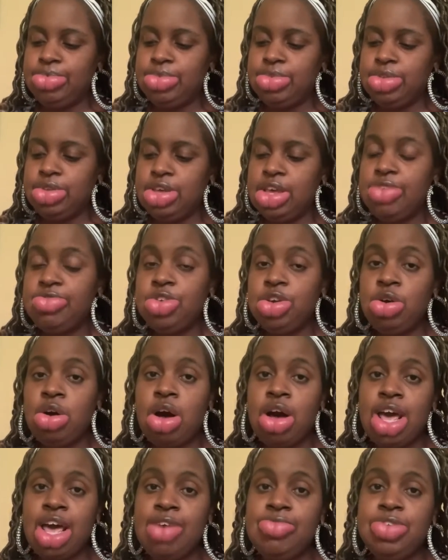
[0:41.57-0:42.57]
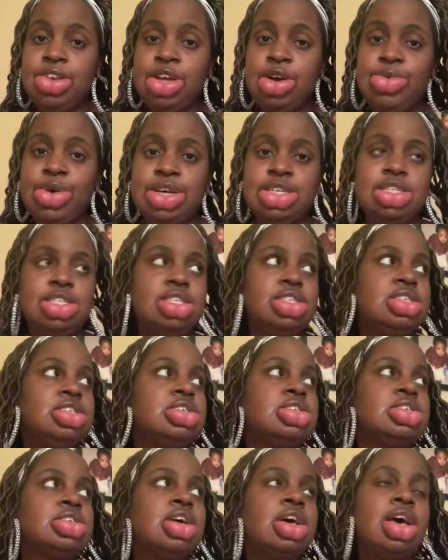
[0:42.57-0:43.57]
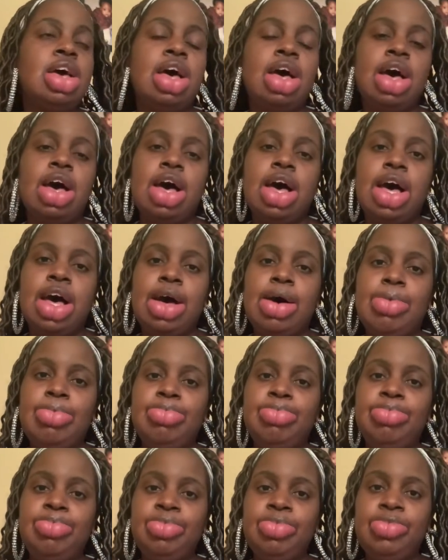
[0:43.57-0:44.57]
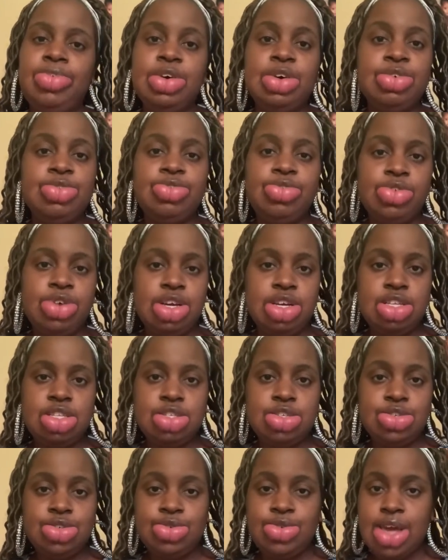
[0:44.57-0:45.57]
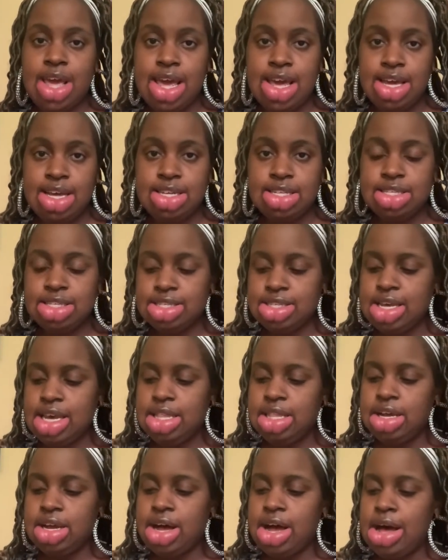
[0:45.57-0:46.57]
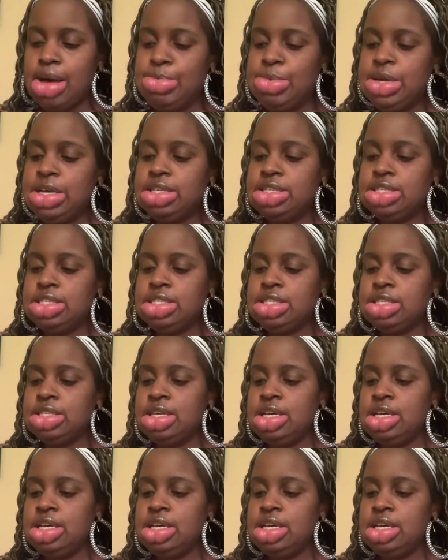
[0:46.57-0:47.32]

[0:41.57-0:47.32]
if you all have any questions, feel free to ask in the comments.